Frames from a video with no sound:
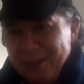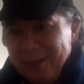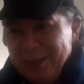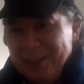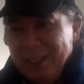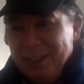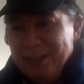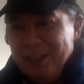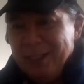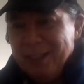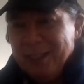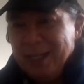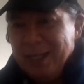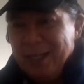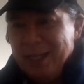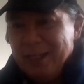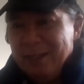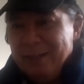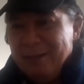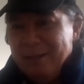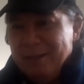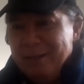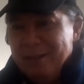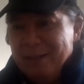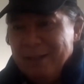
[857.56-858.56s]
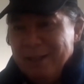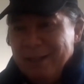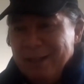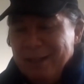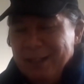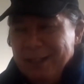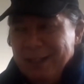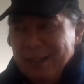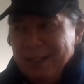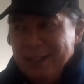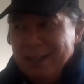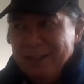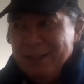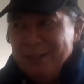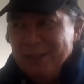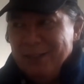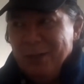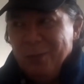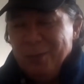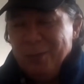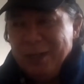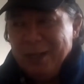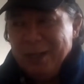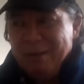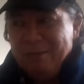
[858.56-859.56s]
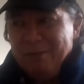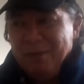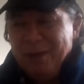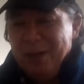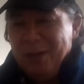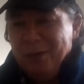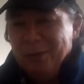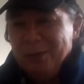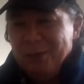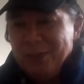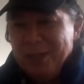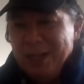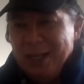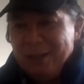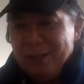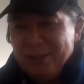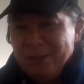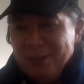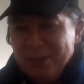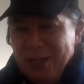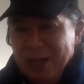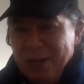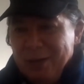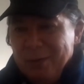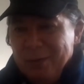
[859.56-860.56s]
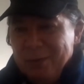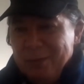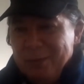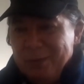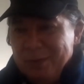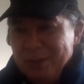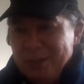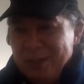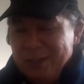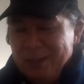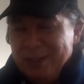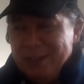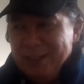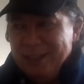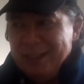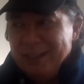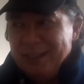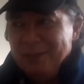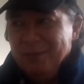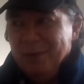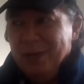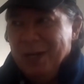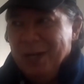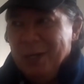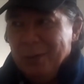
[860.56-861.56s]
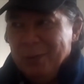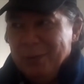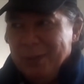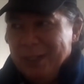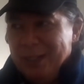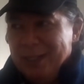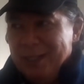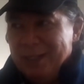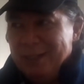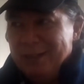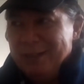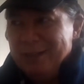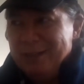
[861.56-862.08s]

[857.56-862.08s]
is listening to that. And so when it follows that sound, it's following